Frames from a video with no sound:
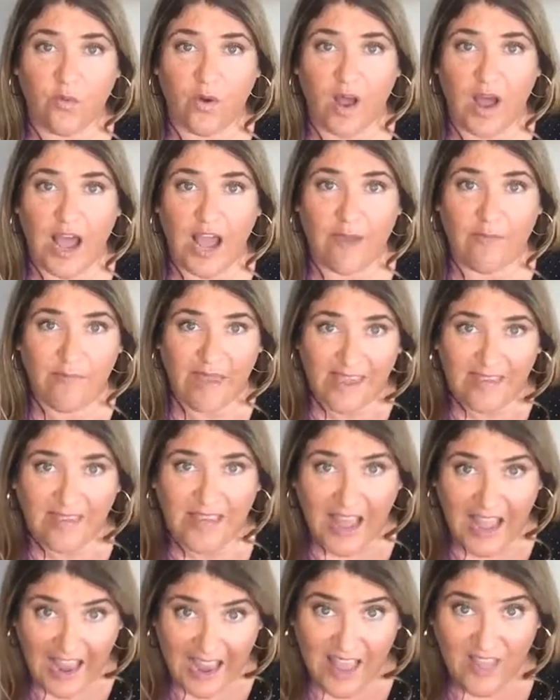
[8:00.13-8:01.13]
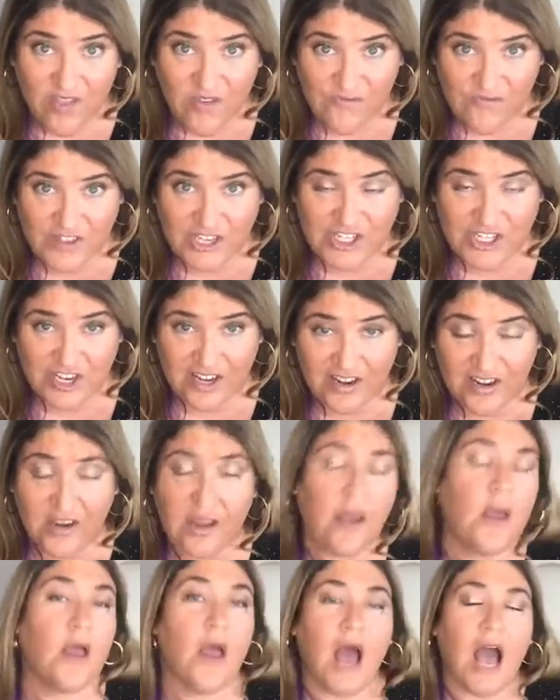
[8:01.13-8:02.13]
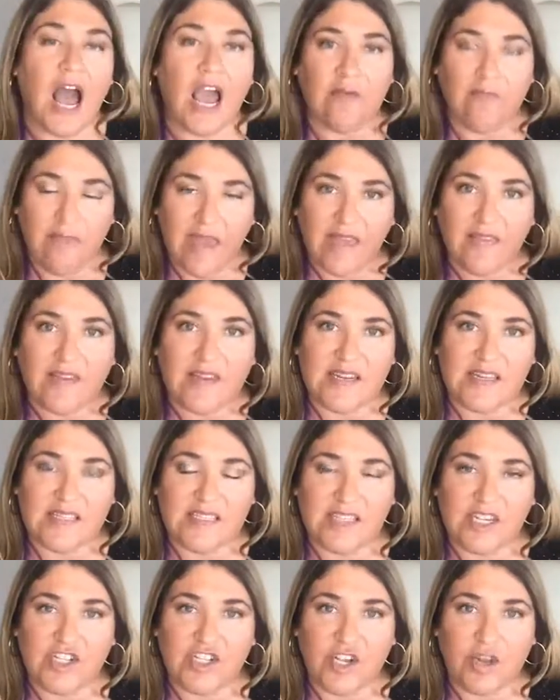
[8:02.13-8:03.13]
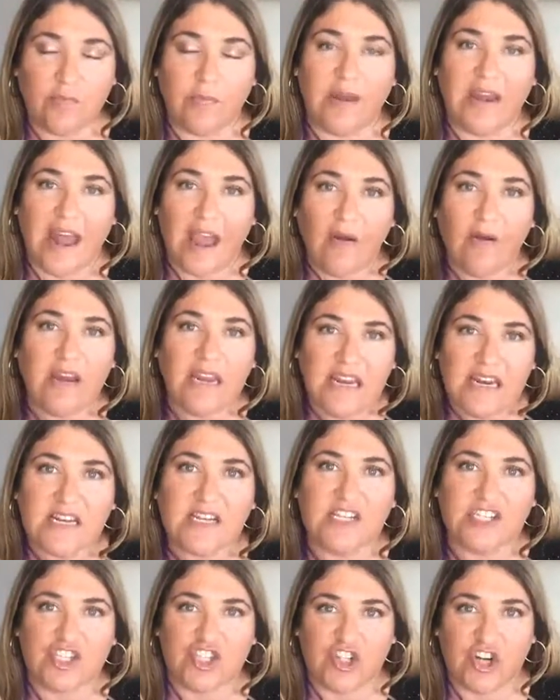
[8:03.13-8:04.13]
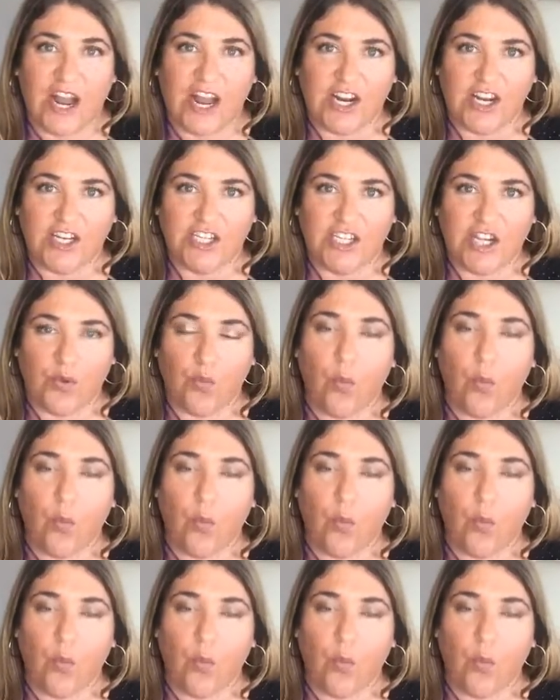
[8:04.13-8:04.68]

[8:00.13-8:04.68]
I had the vision, I made the decision, but now I needed a strategy.